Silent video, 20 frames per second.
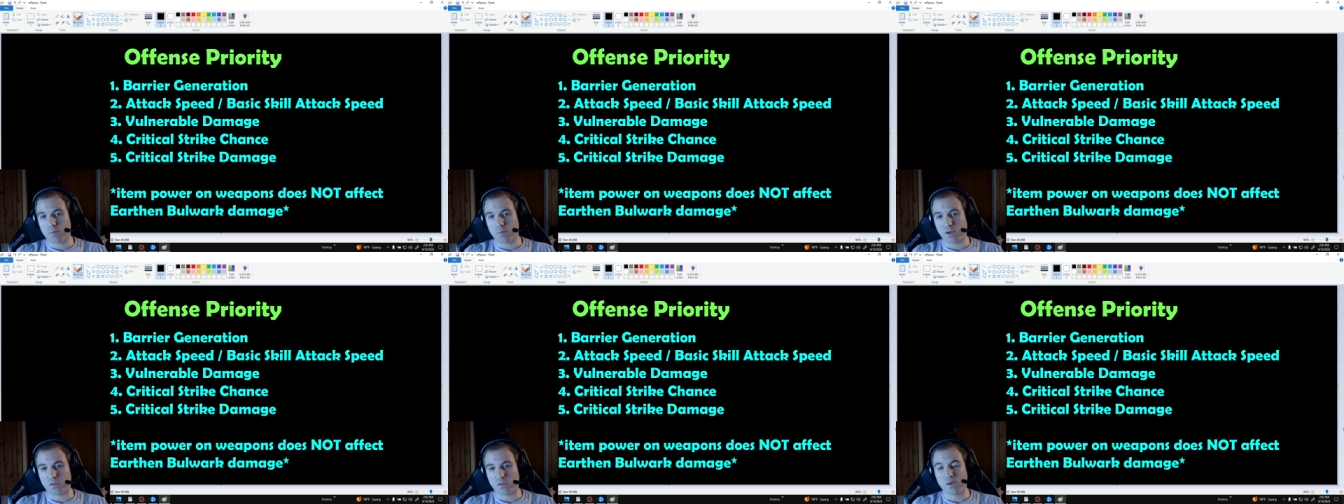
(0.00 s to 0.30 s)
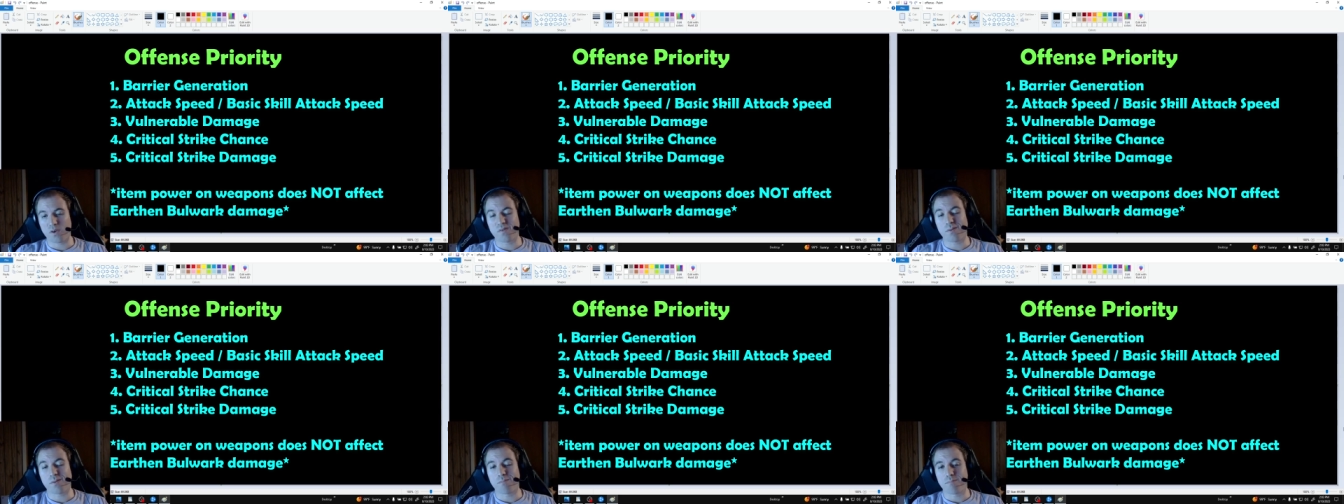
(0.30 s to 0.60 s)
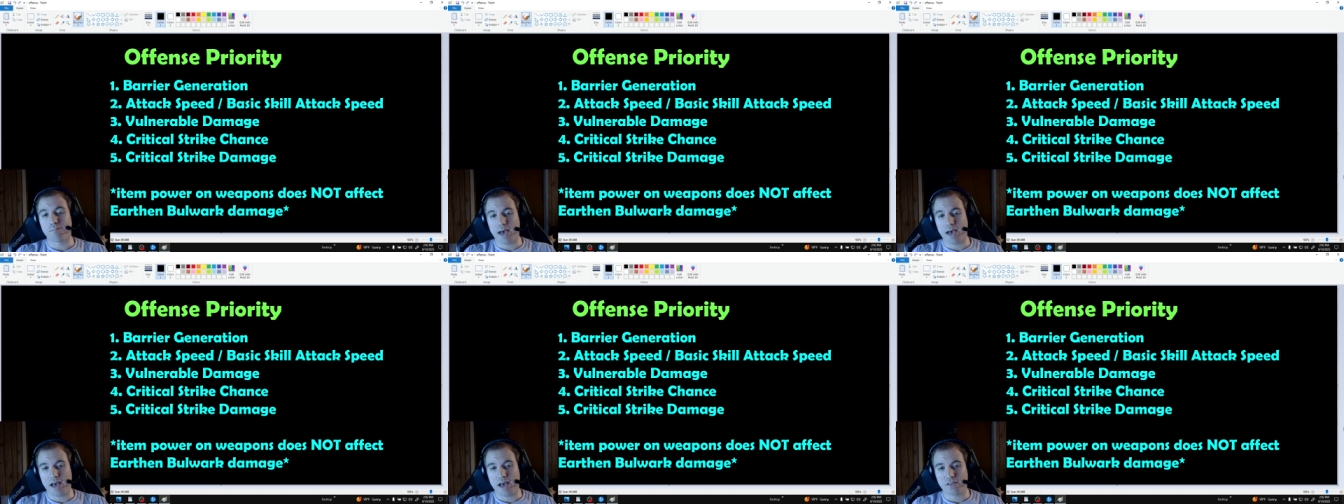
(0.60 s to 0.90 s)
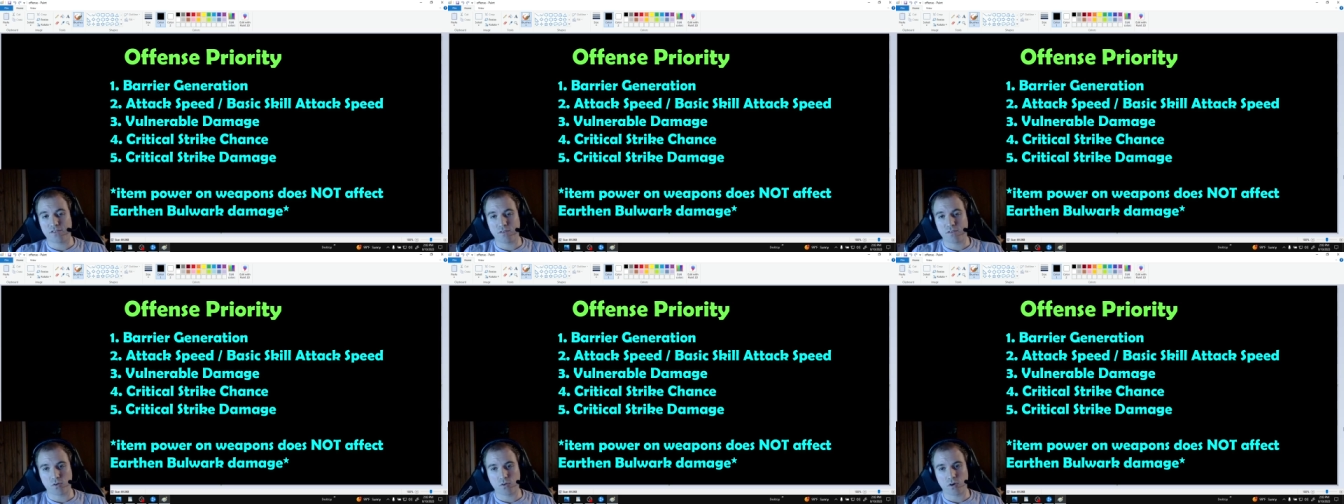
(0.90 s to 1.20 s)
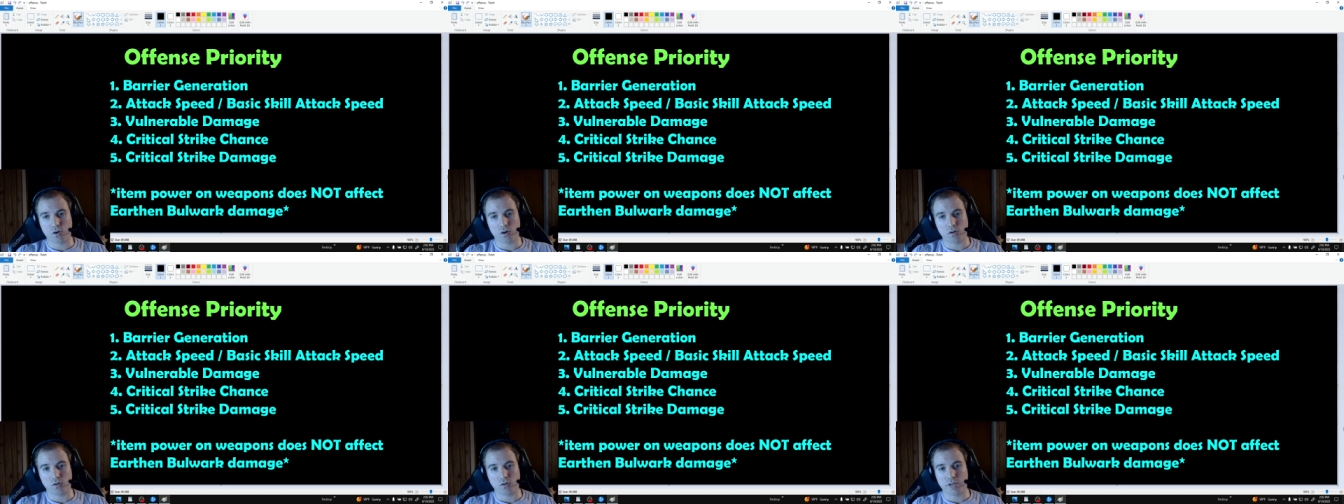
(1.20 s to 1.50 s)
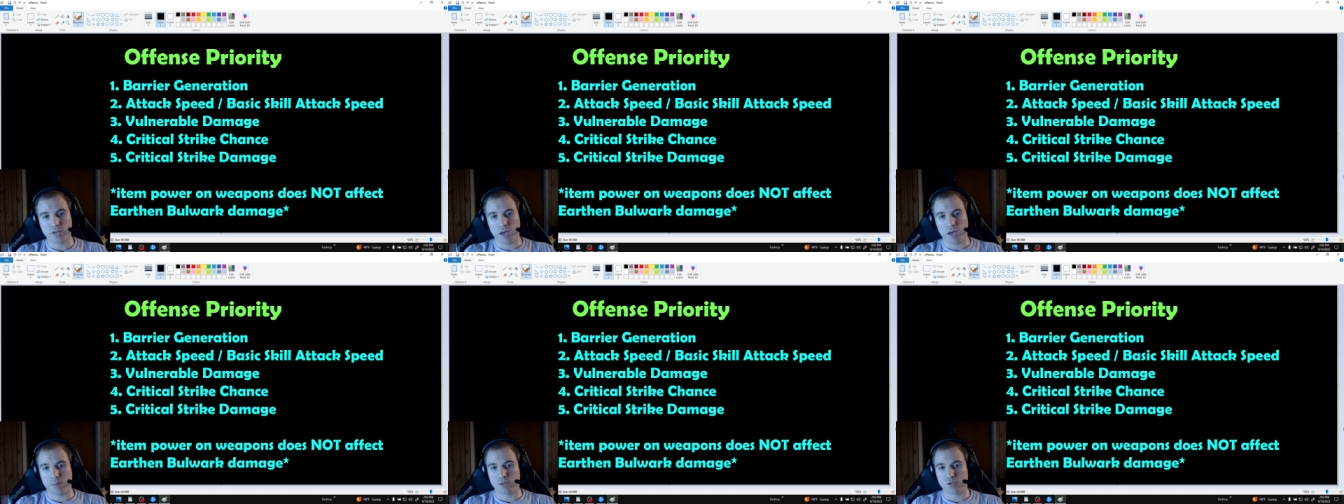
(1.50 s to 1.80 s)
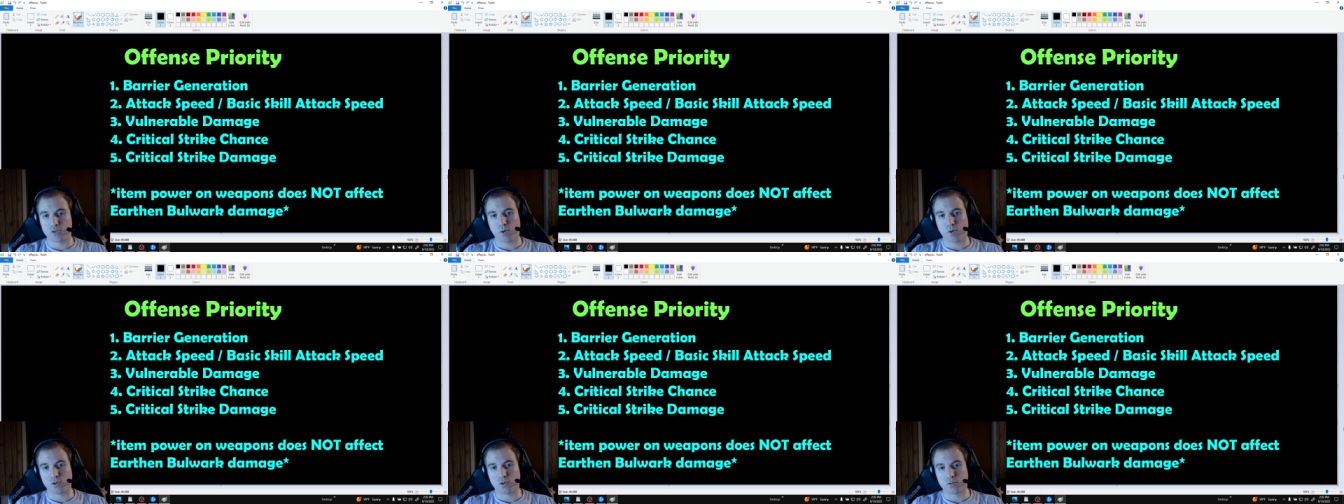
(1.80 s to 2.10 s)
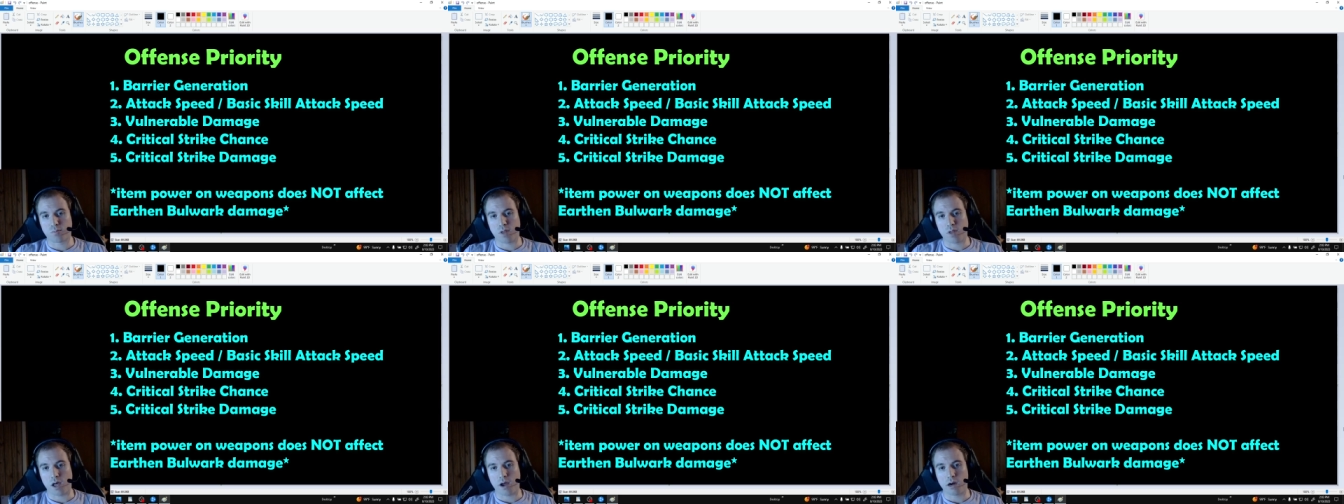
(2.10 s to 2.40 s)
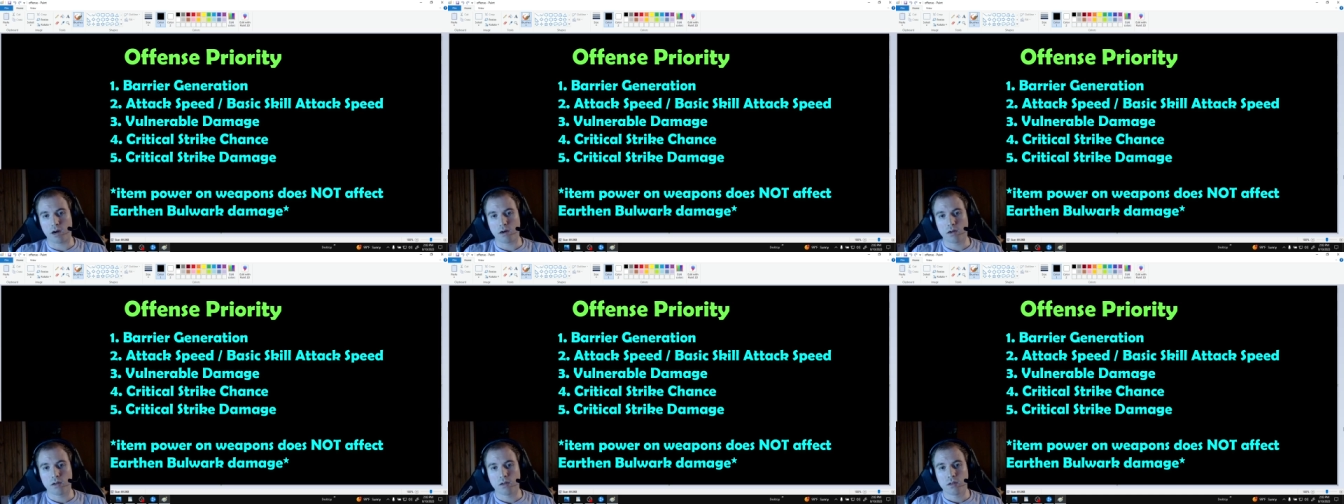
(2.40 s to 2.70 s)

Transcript: because we have a massive critical damage multiplier.